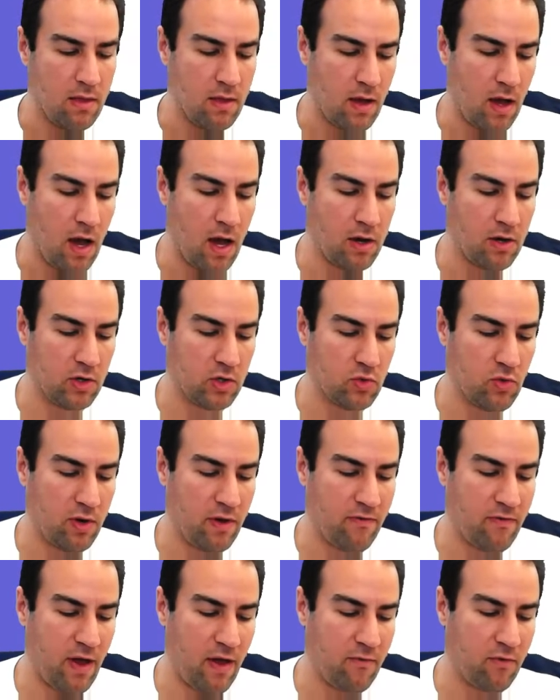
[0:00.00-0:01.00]

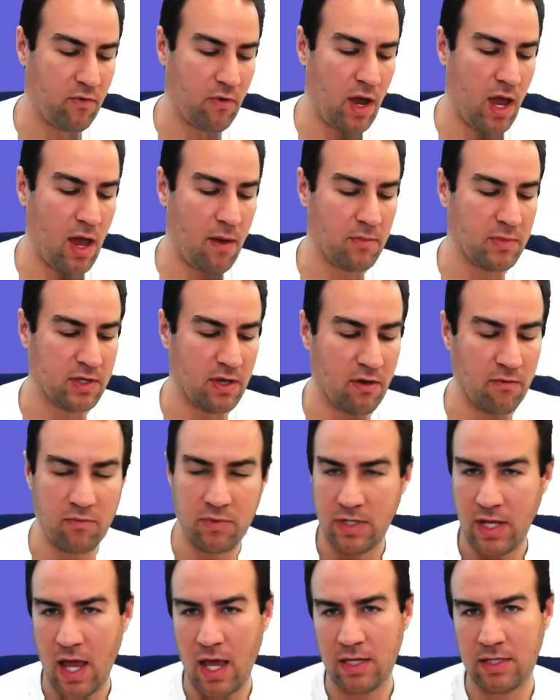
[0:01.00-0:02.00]
125 grams of
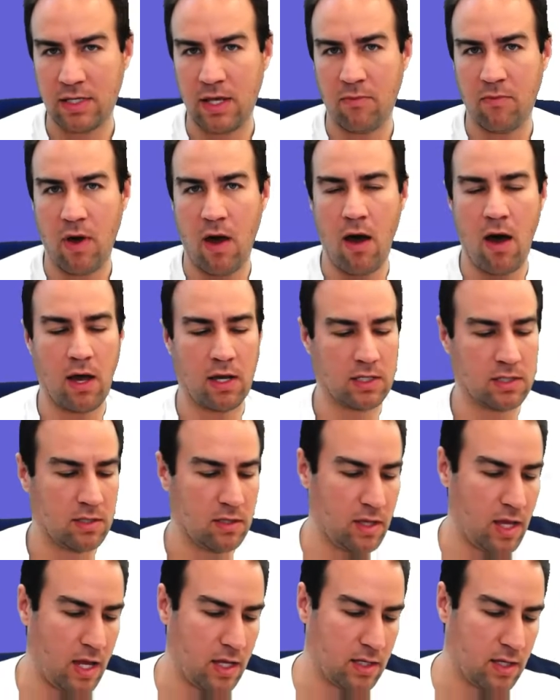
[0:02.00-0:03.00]
potassium
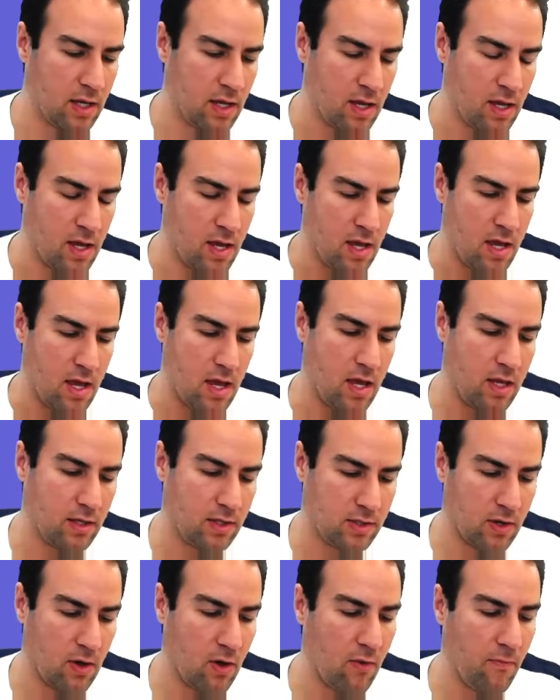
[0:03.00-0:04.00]
oxalate. And
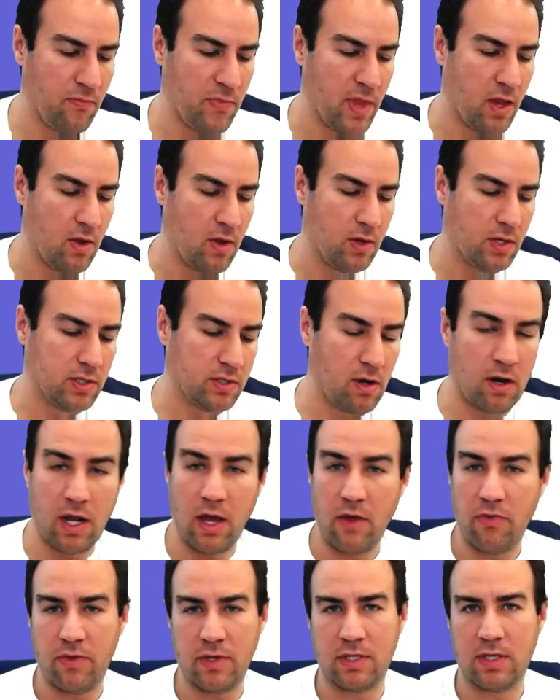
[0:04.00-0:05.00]
so start
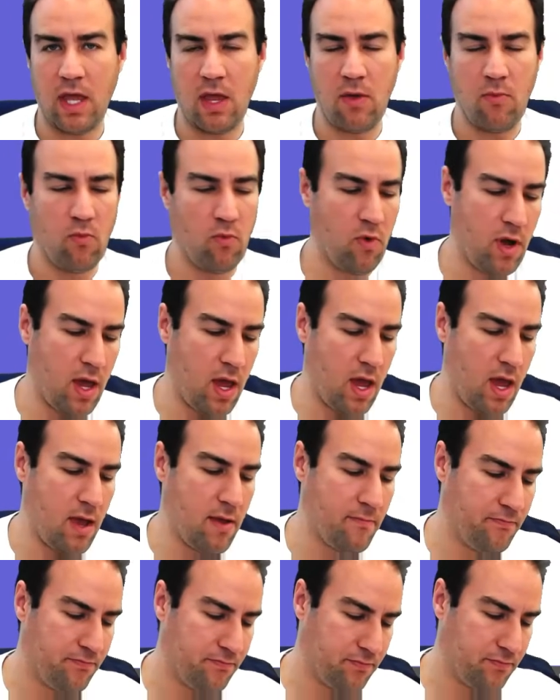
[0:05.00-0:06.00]
out the same
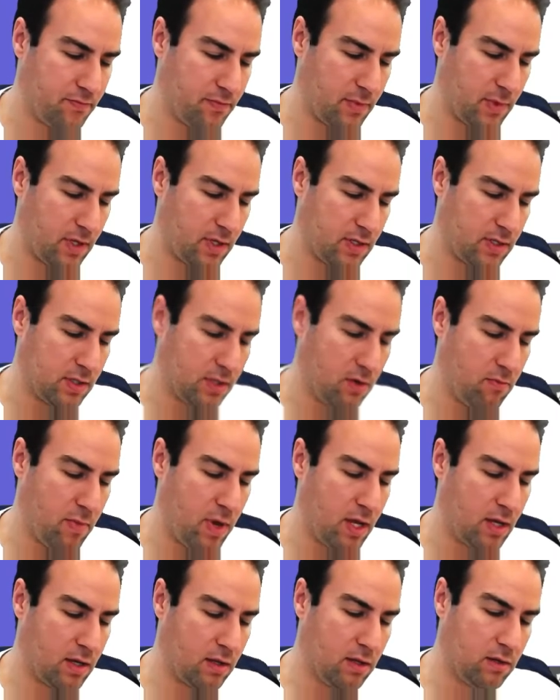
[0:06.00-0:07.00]
way. So
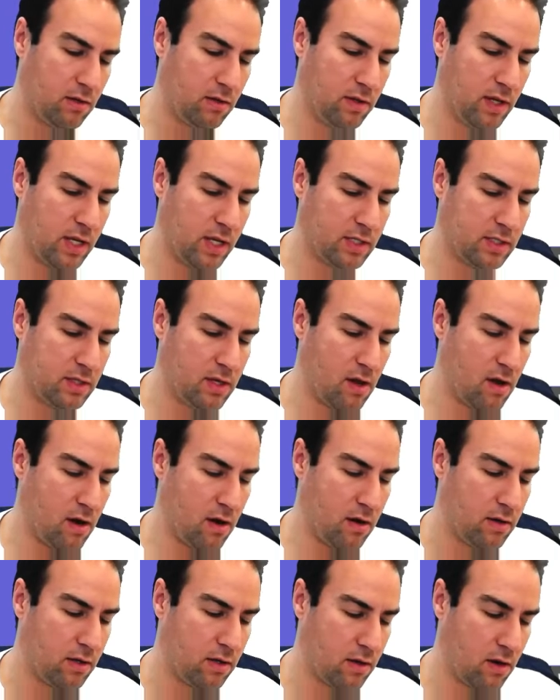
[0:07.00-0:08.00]
make a little list
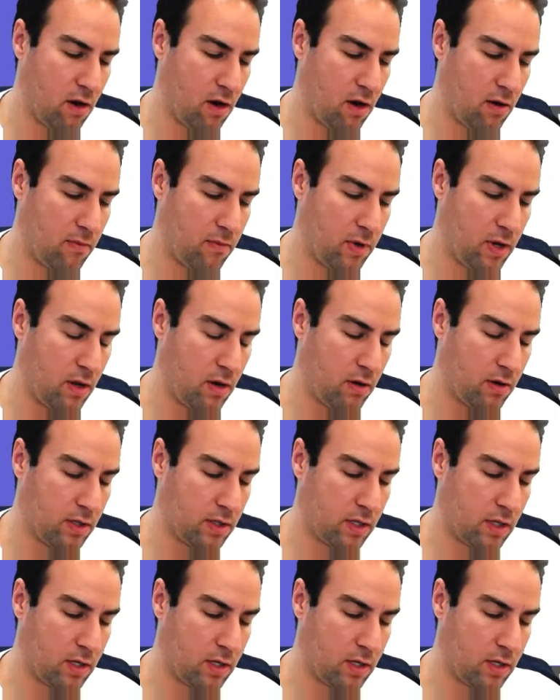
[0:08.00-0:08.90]
there, potassium,